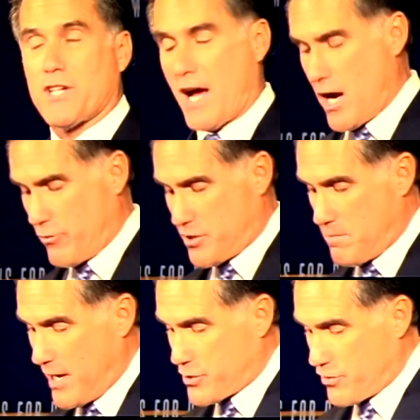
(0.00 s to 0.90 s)
Congress
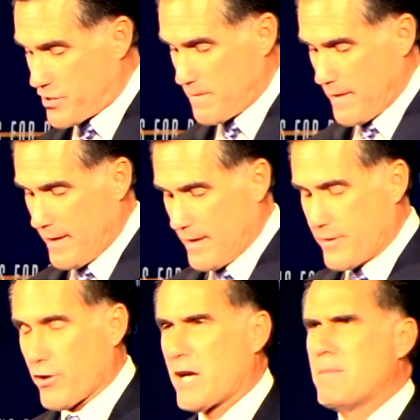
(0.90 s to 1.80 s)
measures
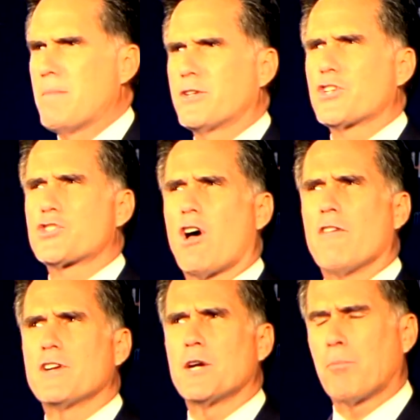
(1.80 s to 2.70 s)
their commitment to
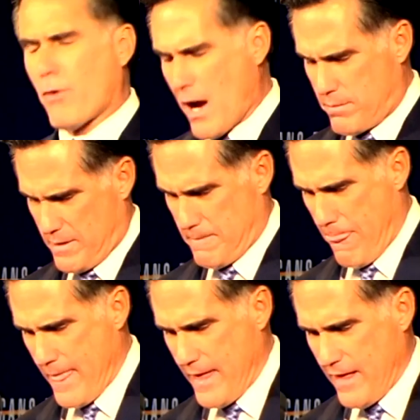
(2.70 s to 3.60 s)
solving a problem.
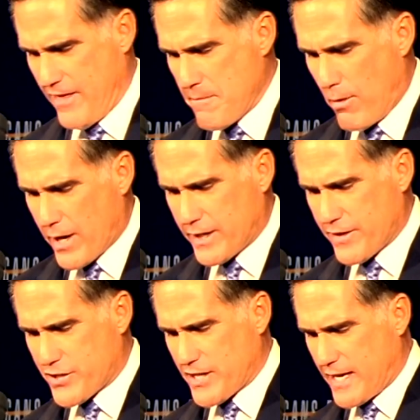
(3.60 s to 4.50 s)
They bought into
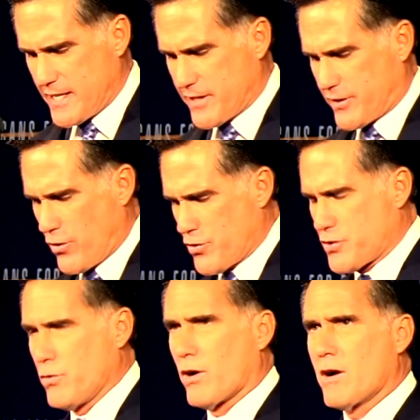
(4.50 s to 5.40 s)
this idea that those
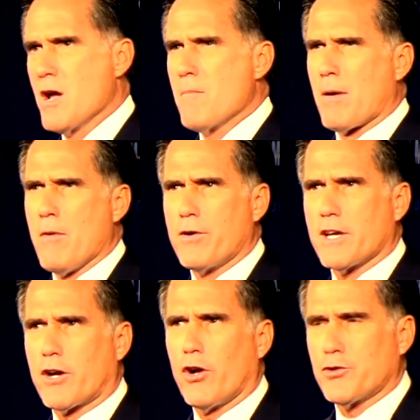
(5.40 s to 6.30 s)
who are promoting
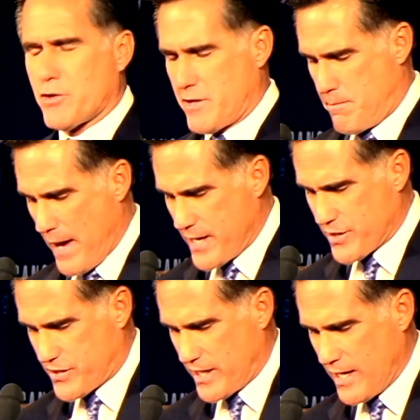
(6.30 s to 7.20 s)
a culture of
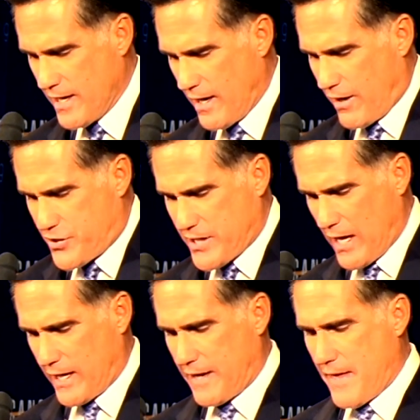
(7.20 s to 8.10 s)
dependency are
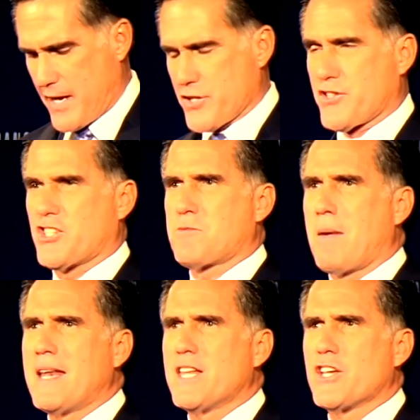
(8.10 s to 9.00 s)
selling, and that is that
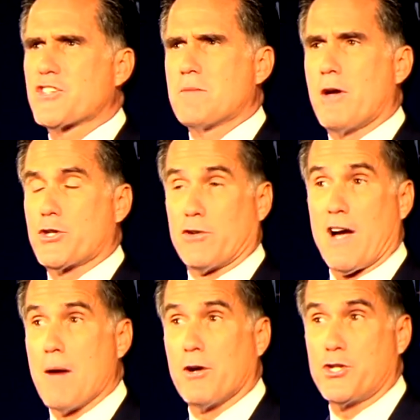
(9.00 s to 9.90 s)
spending is the measure of
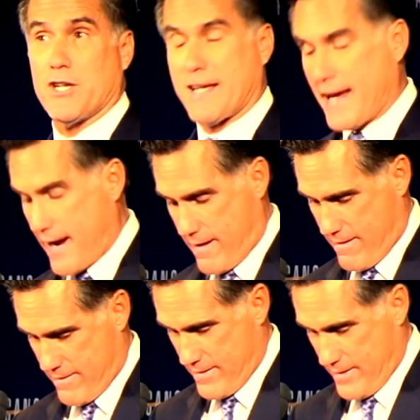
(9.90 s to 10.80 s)
how much you
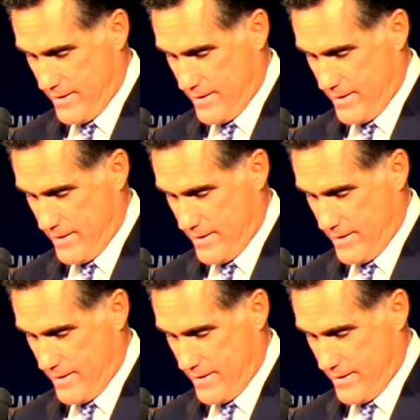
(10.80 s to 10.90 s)
care.